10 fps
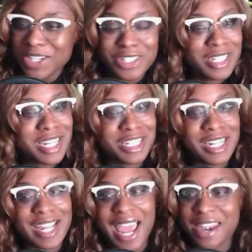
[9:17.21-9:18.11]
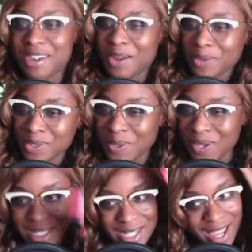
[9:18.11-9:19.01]
She said she ain't got no
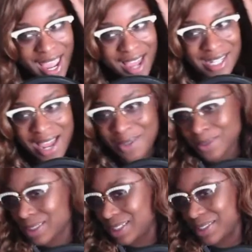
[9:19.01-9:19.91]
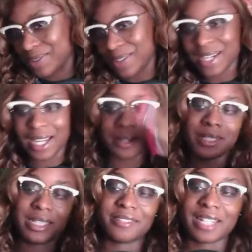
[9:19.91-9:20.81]
toys in her house. How old are you? Okay,
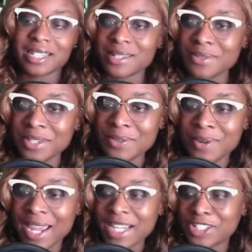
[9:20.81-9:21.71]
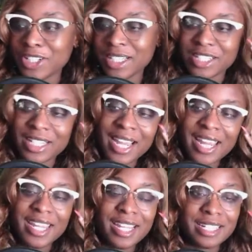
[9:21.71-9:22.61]
whatever. That's on you. I ain't judging. I
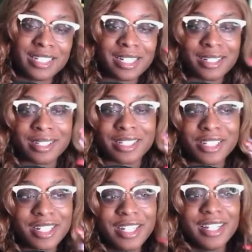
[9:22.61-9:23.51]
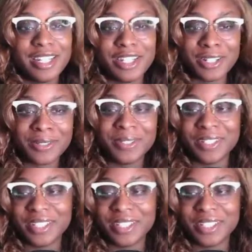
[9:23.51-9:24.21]
ain't here to judge your